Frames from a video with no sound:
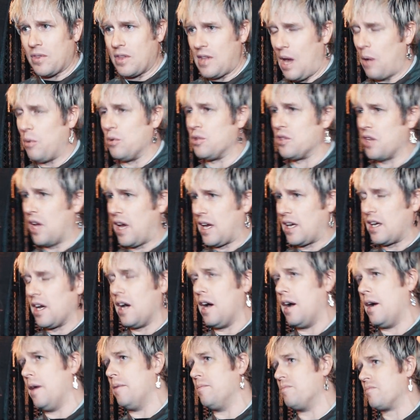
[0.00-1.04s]
that was like
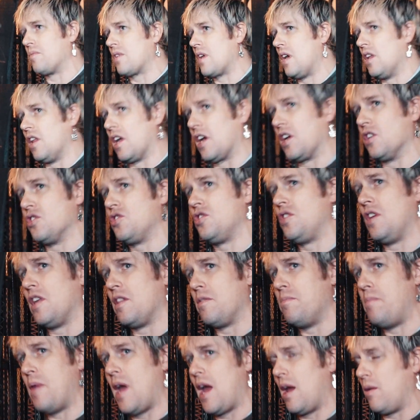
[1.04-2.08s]
a
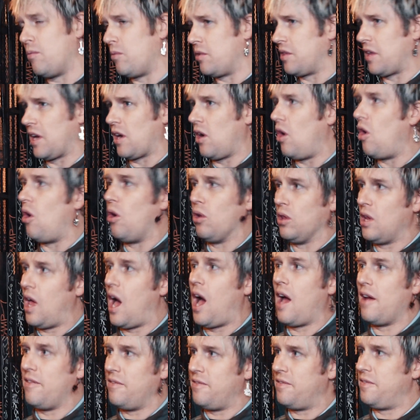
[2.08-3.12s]
synth band with like all
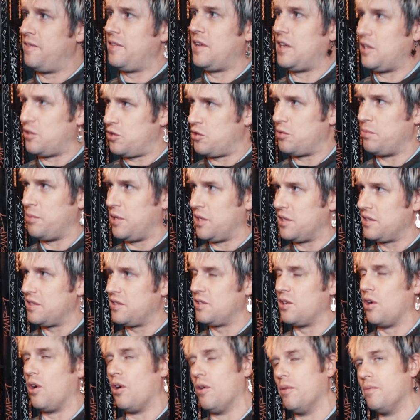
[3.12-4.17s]
live instruments.
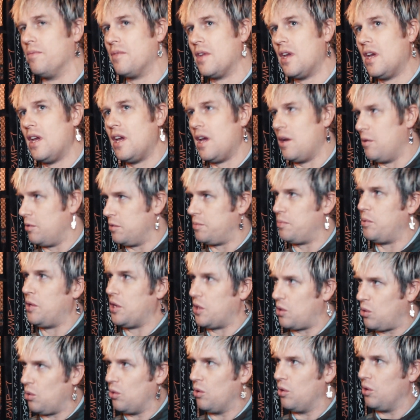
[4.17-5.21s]
So it was pretty
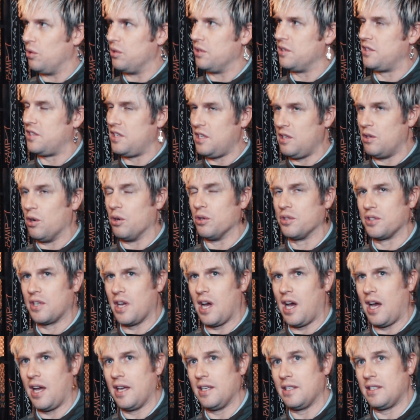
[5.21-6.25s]
cool to see those
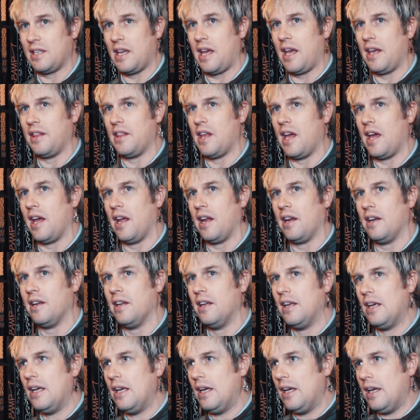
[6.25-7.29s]
guys. And then,
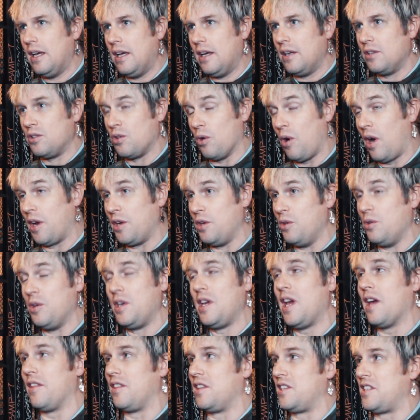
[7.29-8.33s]
so I knew
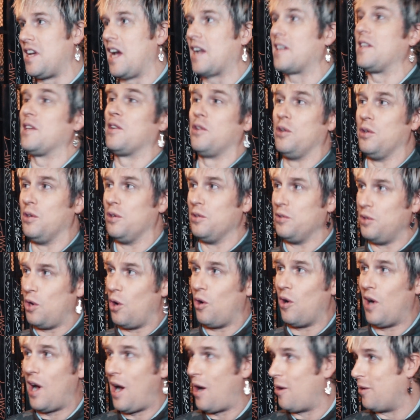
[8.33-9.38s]
he had the technical
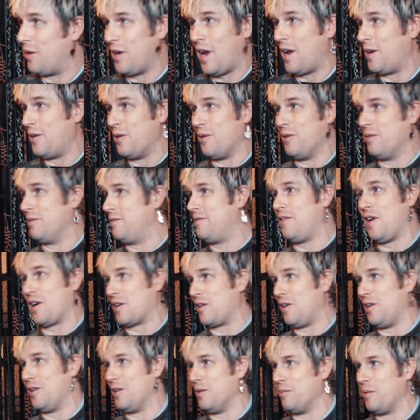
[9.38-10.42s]
know-how, and I know fuck
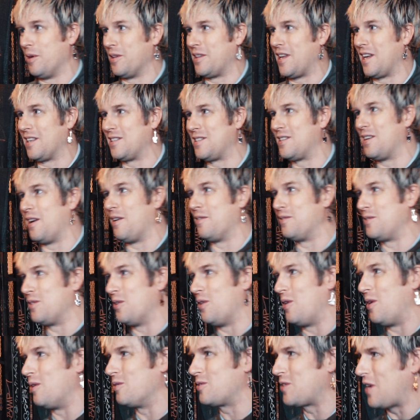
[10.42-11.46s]
all about that stuff. So
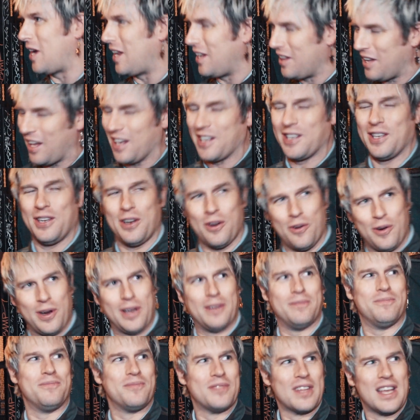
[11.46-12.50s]
I was kind of like, you know
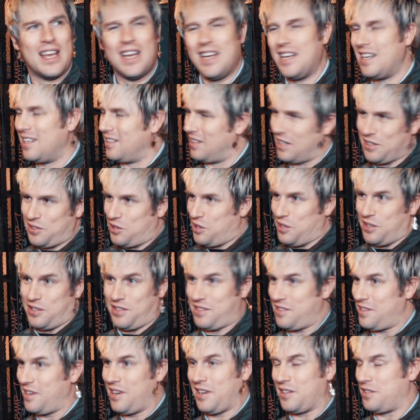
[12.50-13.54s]
what? Let's
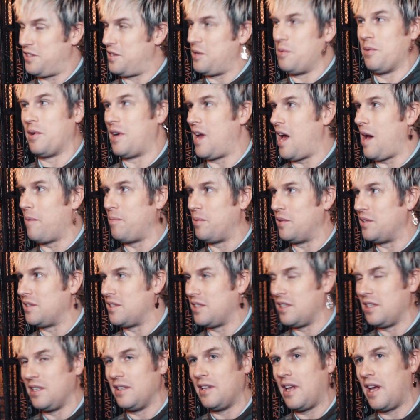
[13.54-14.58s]
just see what
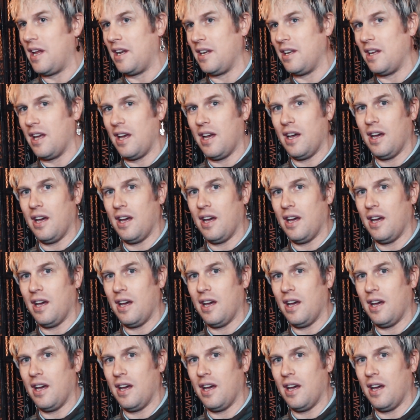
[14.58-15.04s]
happens. And then